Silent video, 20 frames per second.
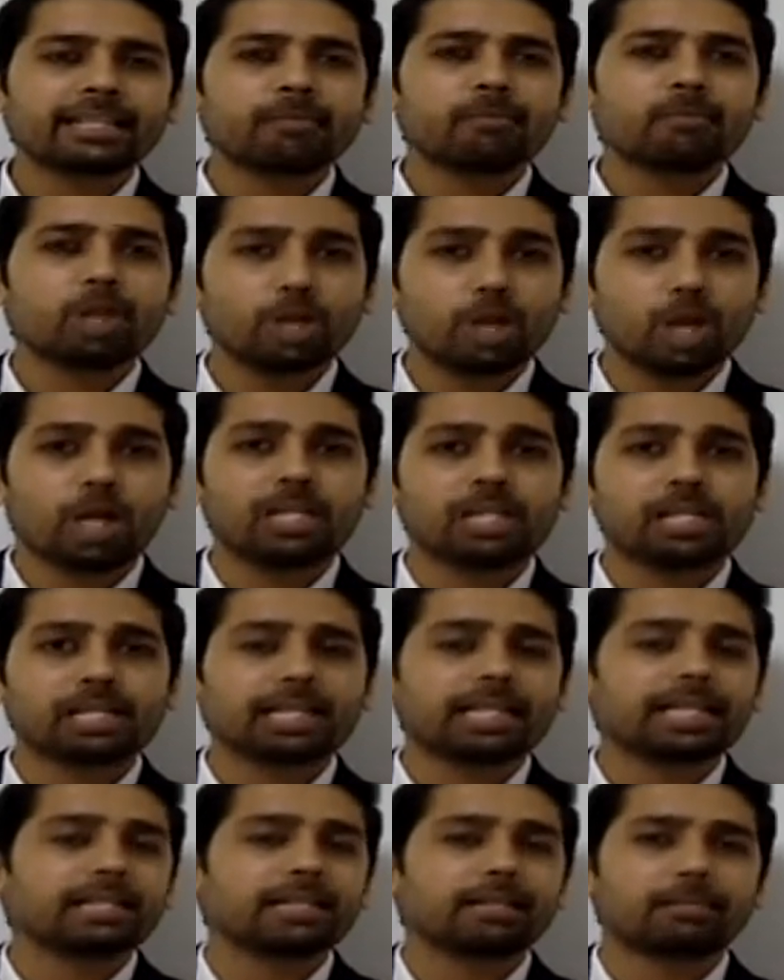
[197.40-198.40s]
scheme will not
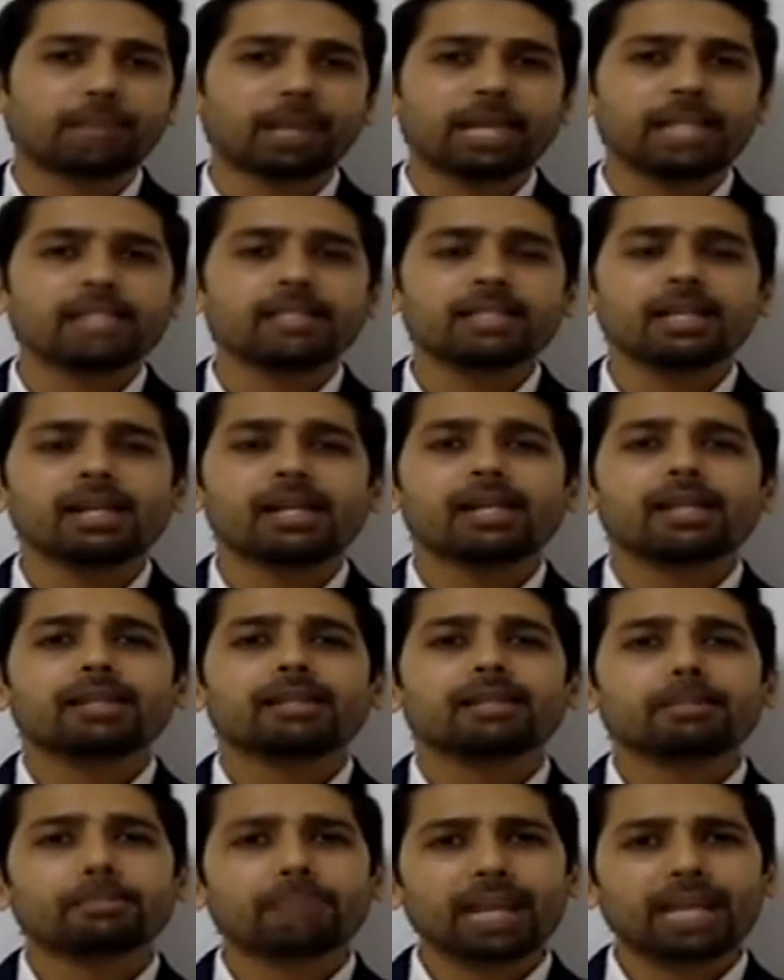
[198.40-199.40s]
decide the price.
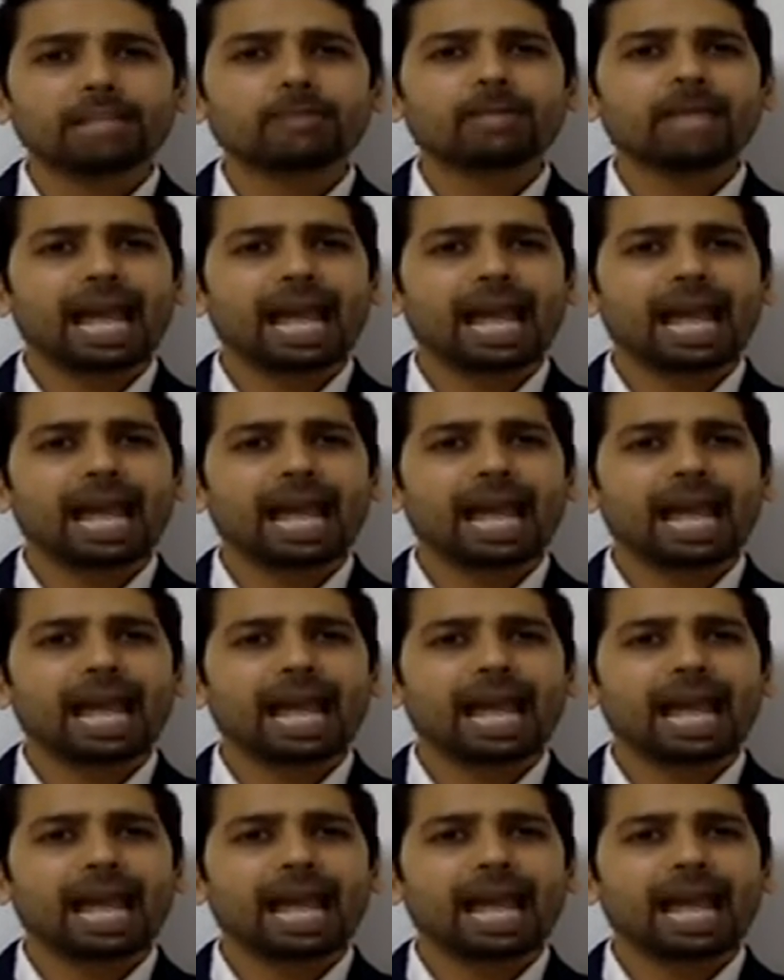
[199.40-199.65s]
The price